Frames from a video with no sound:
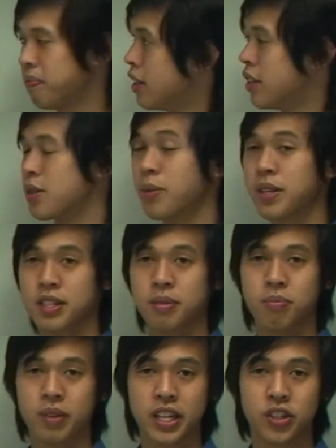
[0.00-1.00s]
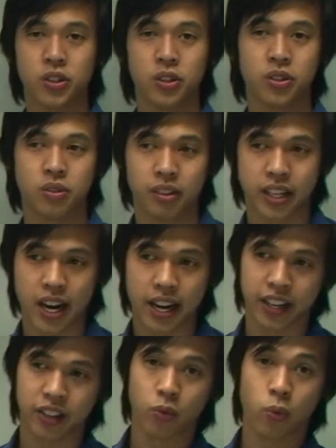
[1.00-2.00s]
So what are some issues
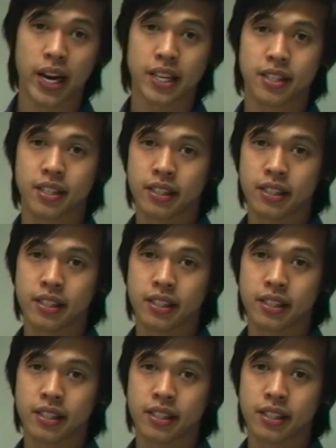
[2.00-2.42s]
regarding the waste?